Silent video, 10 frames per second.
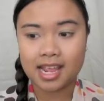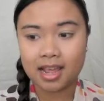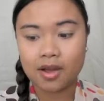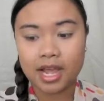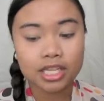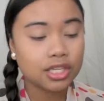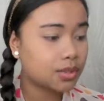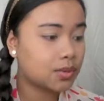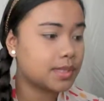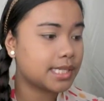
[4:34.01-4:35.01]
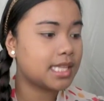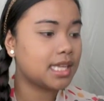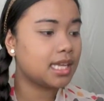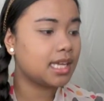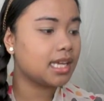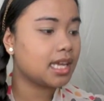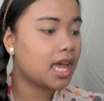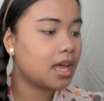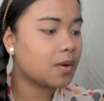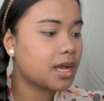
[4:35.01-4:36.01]
Now, I use the
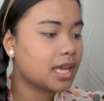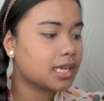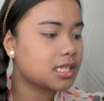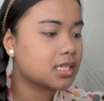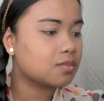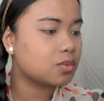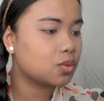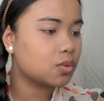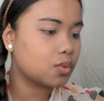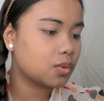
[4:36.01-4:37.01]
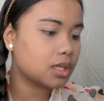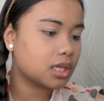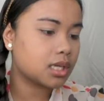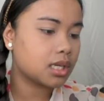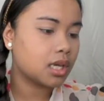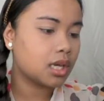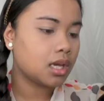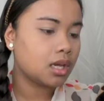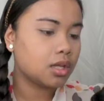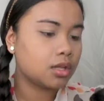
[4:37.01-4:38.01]
NYX Smooth
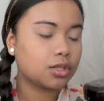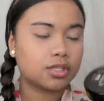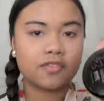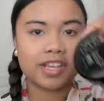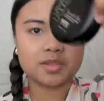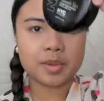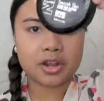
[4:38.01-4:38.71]
Loose Face